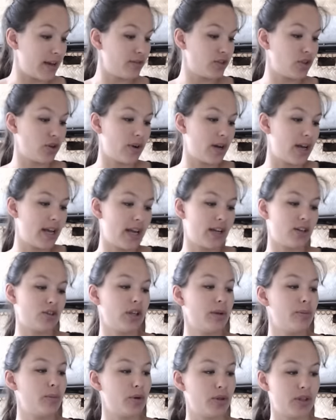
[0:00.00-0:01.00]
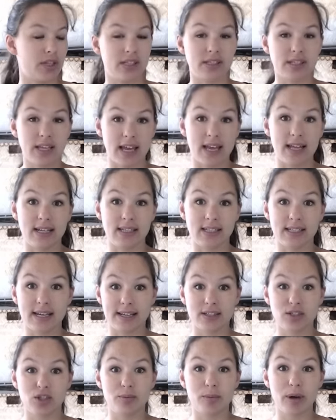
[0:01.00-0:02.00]
So I actually put these canes
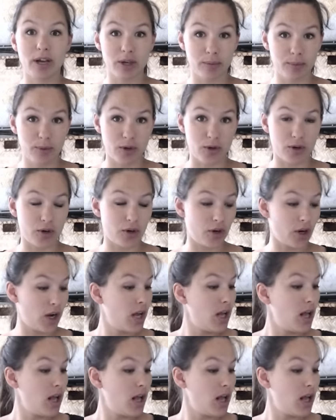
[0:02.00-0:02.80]
next to my computer,